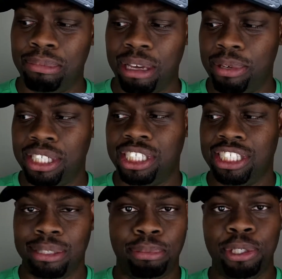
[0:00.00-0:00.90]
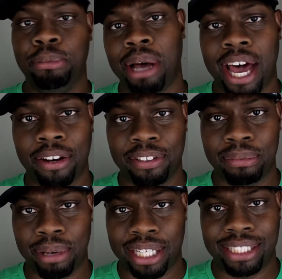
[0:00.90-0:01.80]
Maybe it's just the blue bottle that
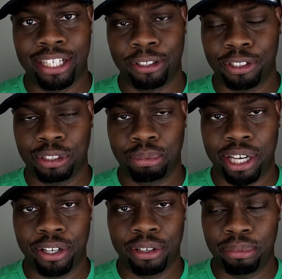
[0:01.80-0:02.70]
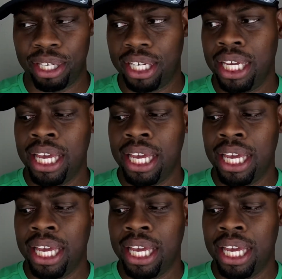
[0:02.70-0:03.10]
makes seltzers better to me.